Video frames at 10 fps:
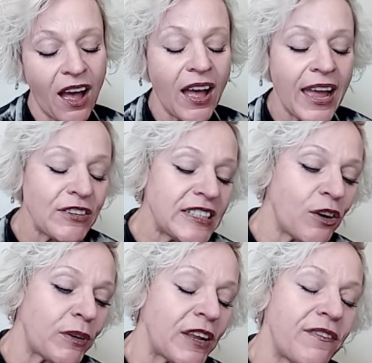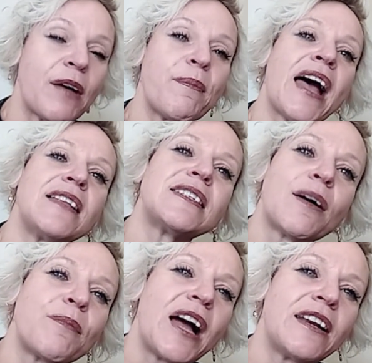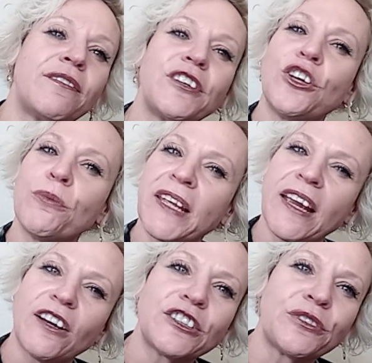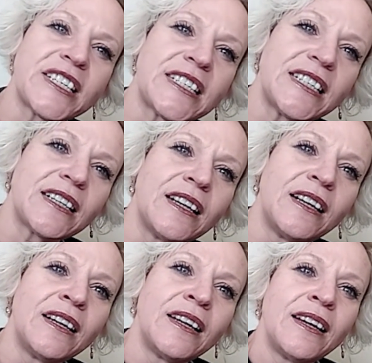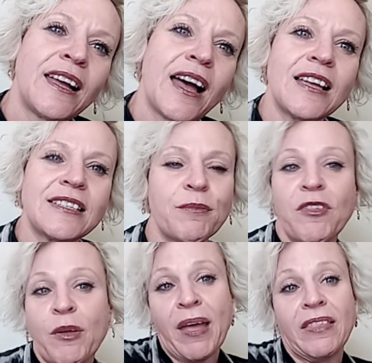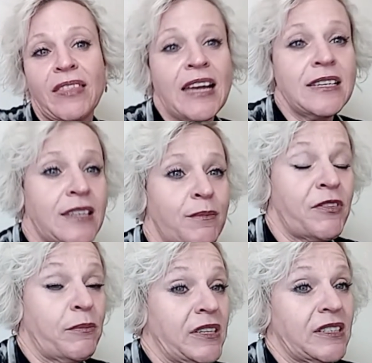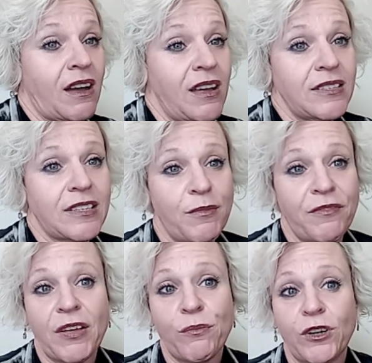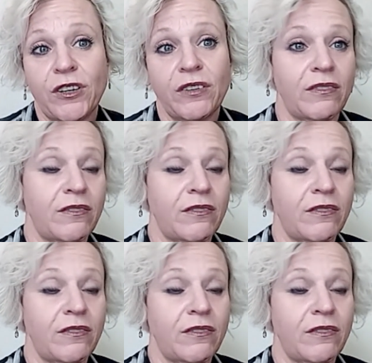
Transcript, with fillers: Every single one of them had some kind of human characteristic. Some of them had legs, some of them did not. Some of them were